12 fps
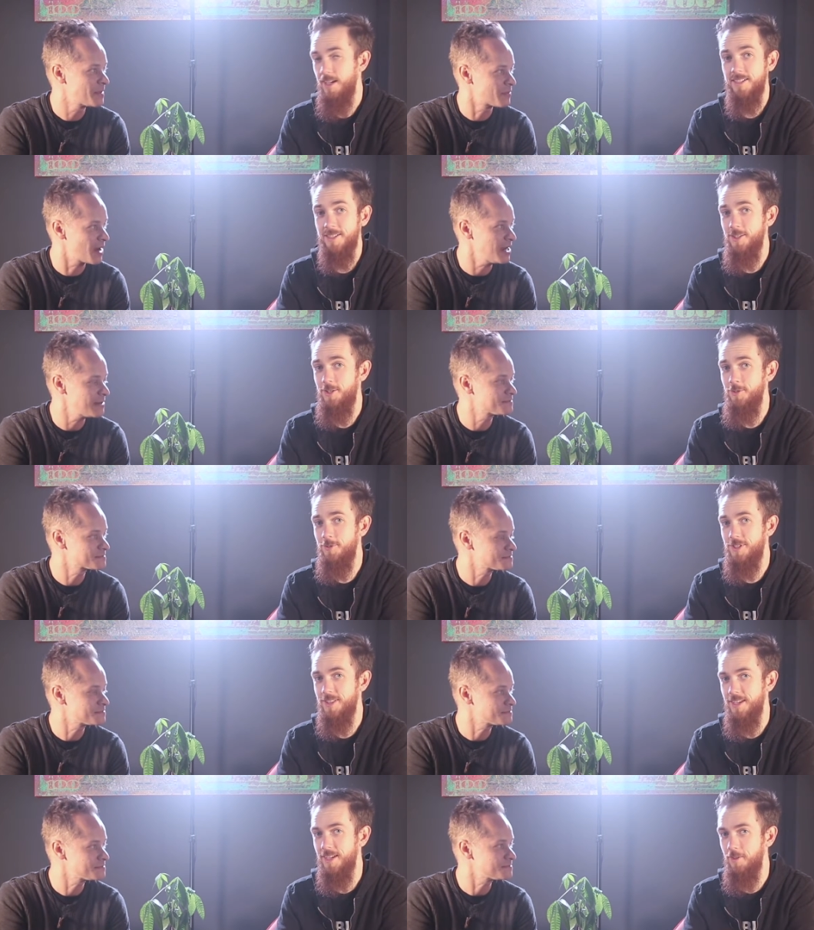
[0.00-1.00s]
Speaker 1: it's a
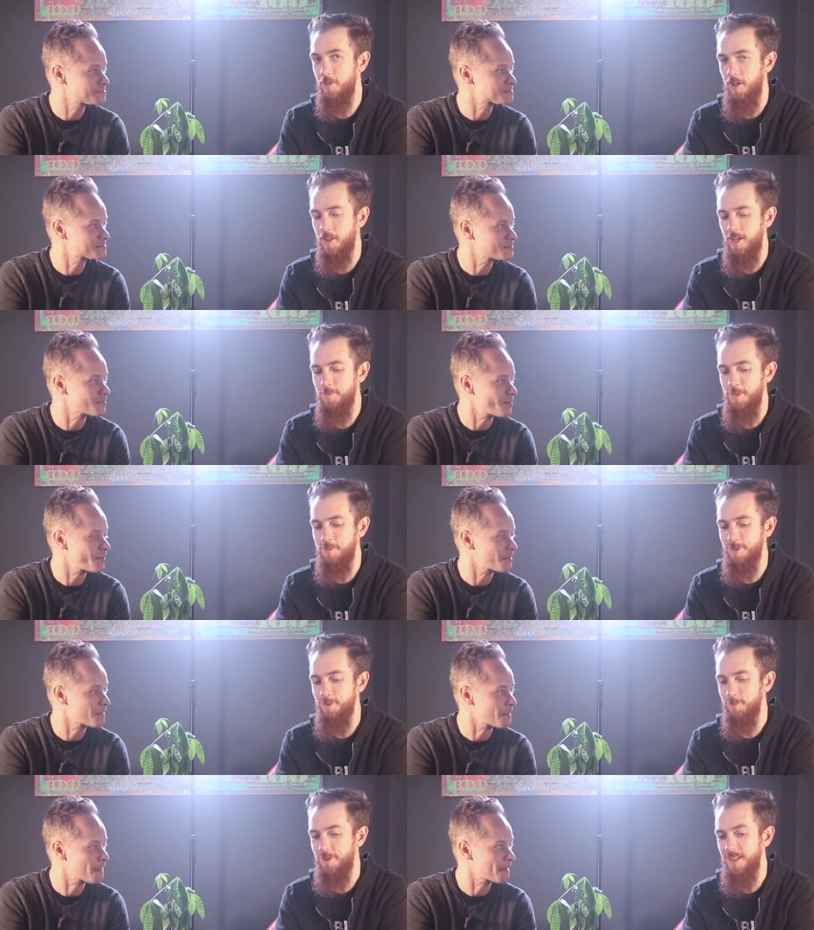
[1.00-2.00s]
huge thing. A lot of people
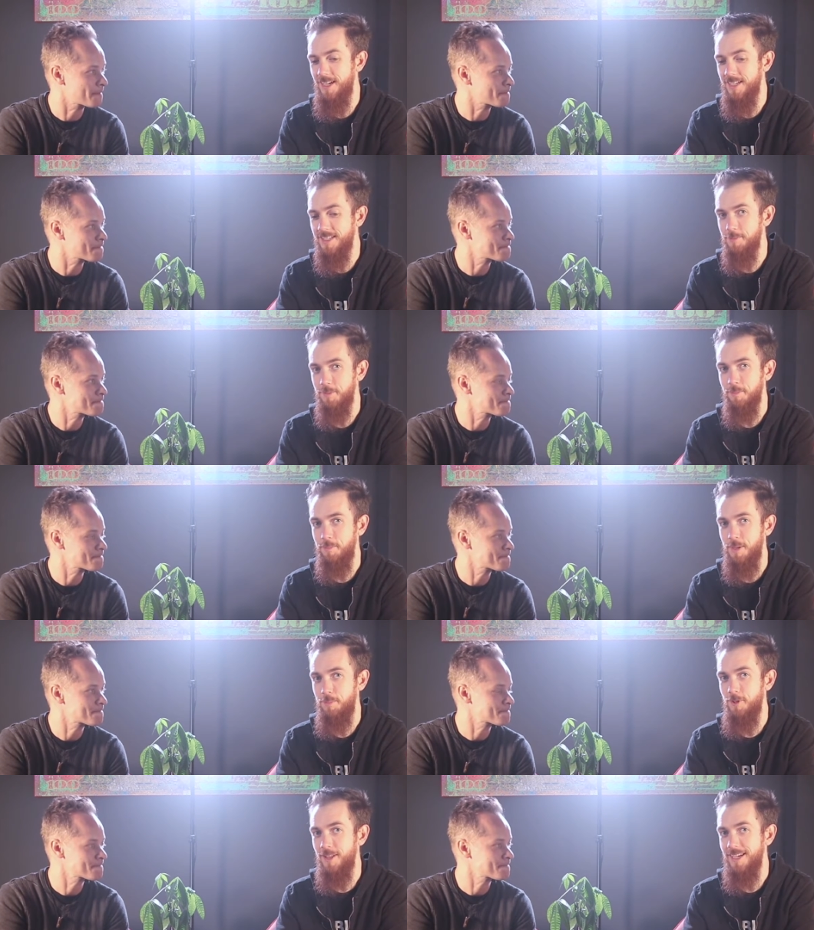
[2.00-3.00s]
don't realize it, but
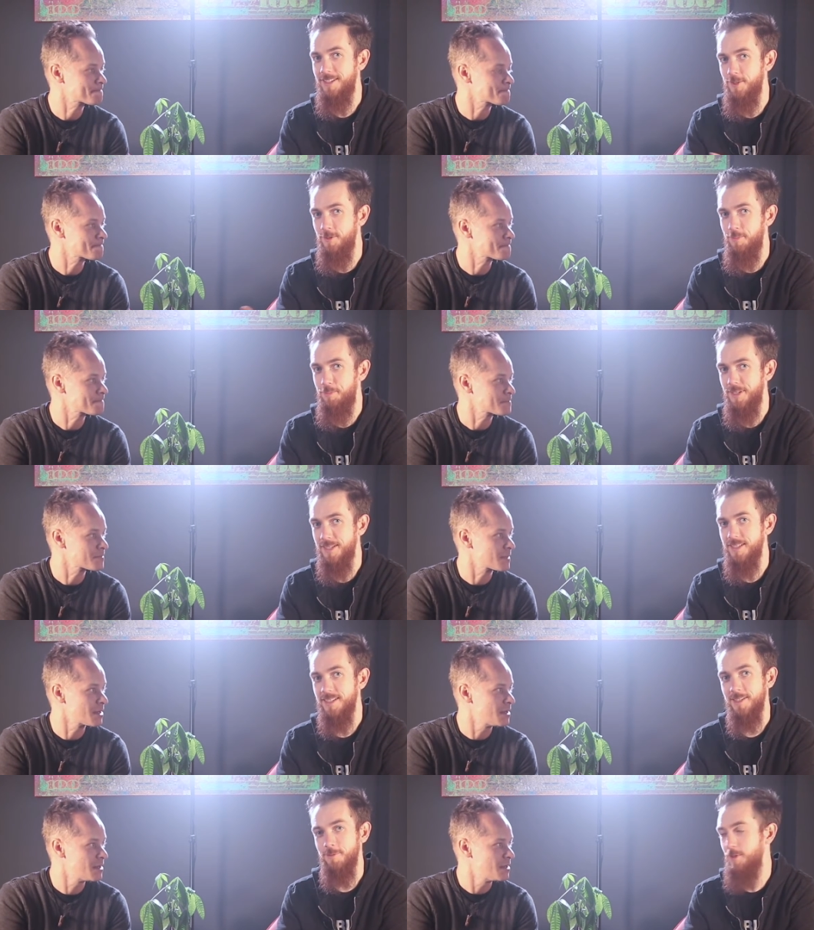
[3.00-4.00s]
people like doing
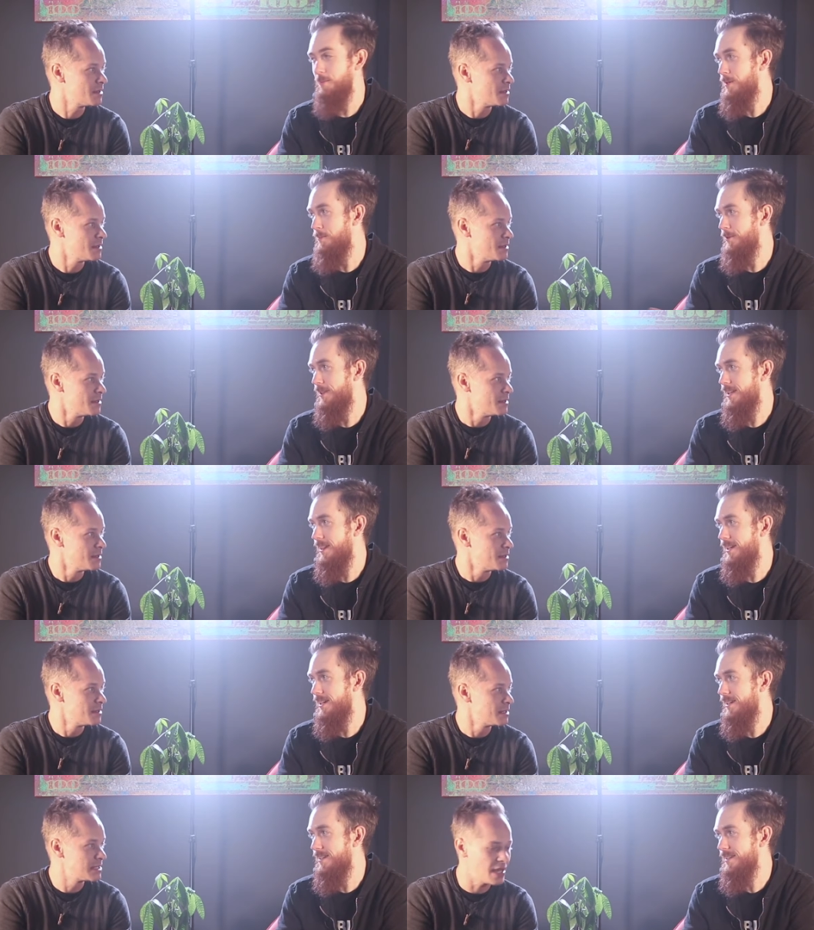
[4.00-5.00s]
business with people they
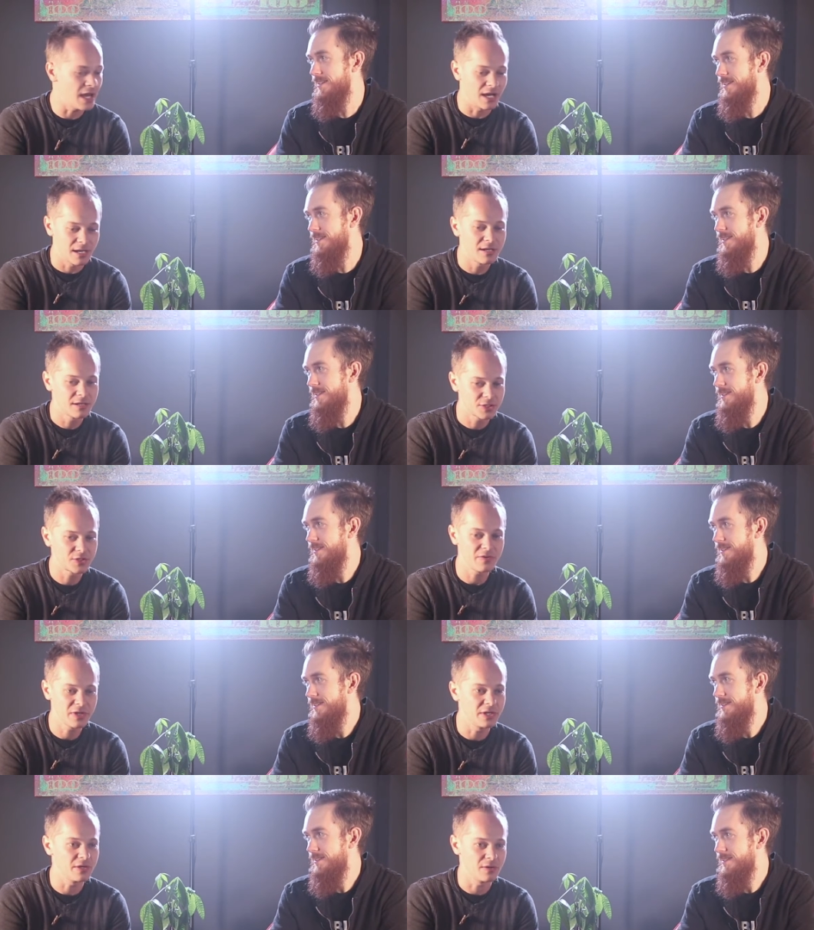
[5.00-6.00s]
like.
Speaker 2: Yeah, sure
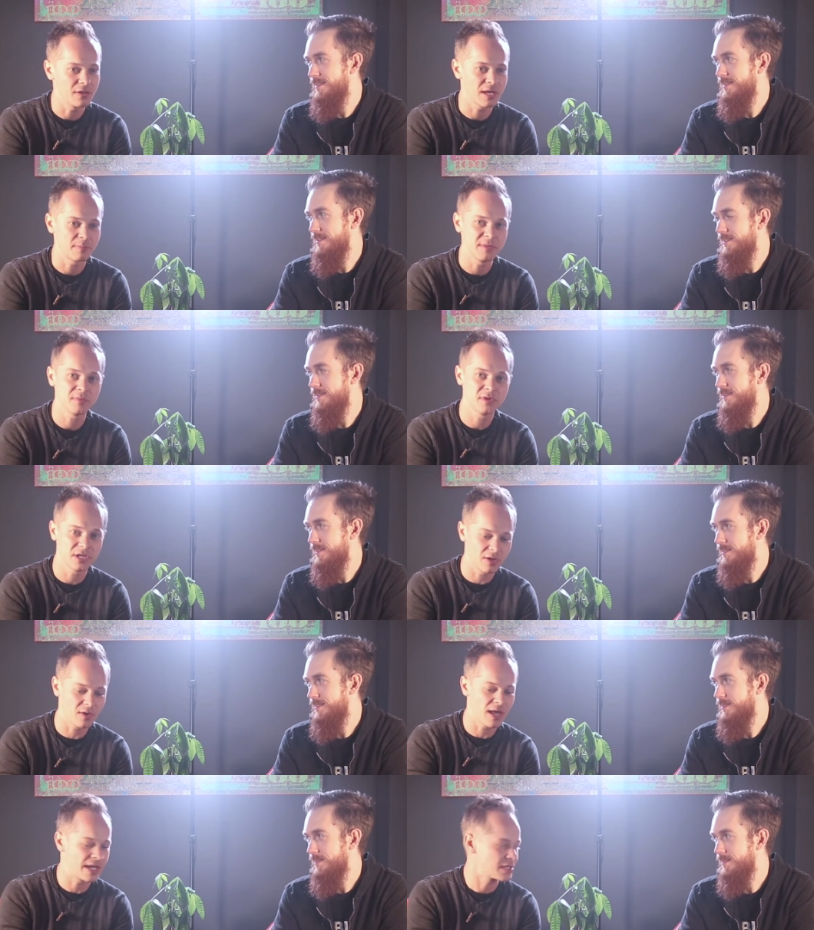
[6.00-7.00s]
they do. Like people they
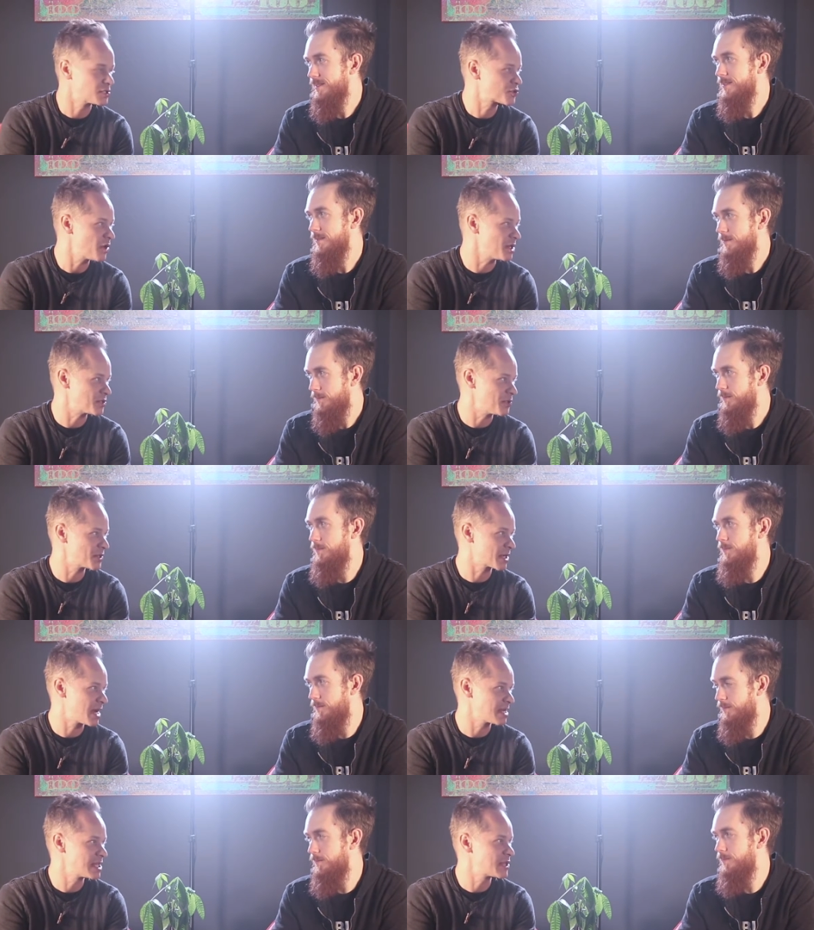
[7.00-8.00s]
know, like, and trust. Those are
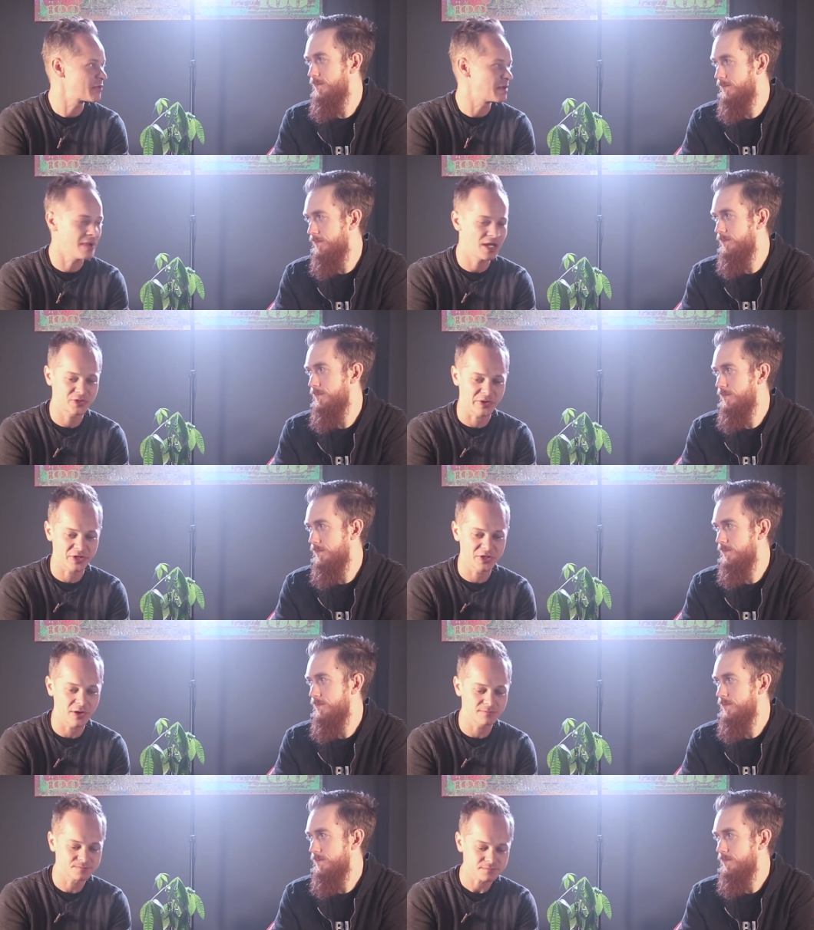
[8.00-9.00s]
kind of the three metrics.
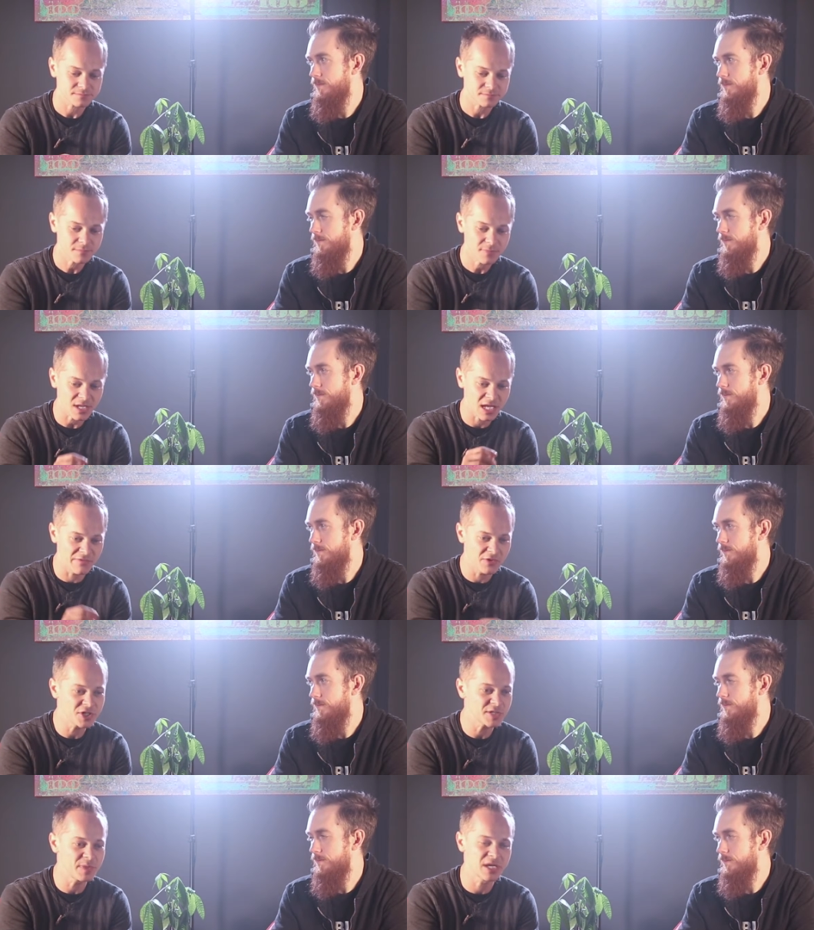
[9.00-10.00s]
So if
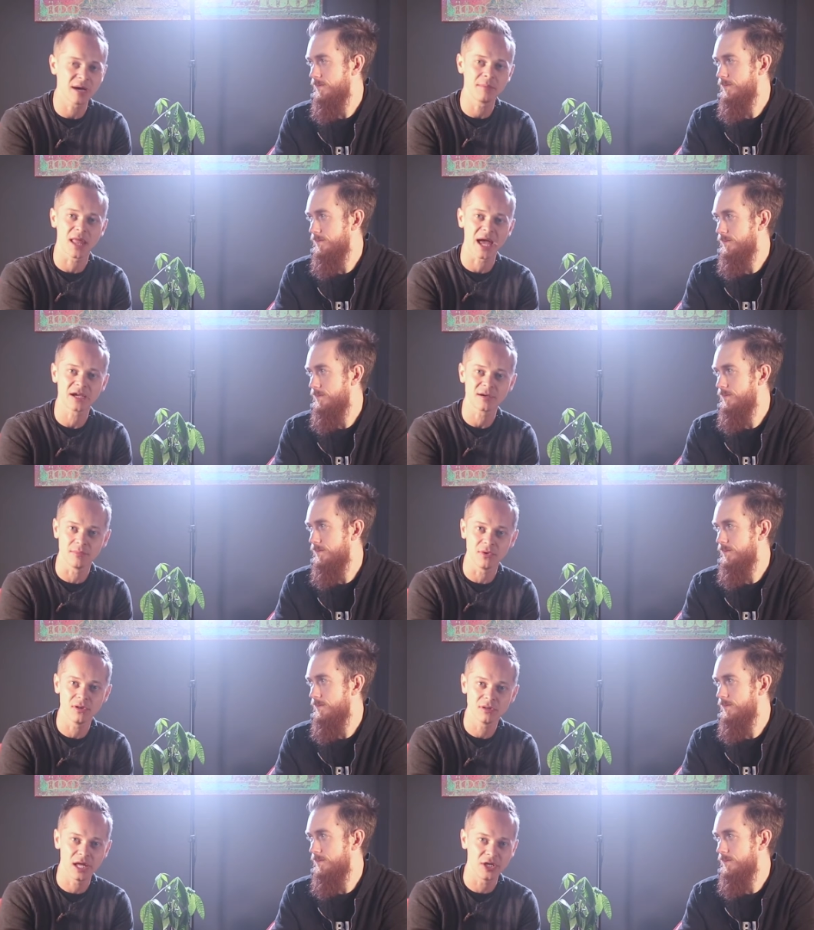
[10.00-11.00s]
you just become likable,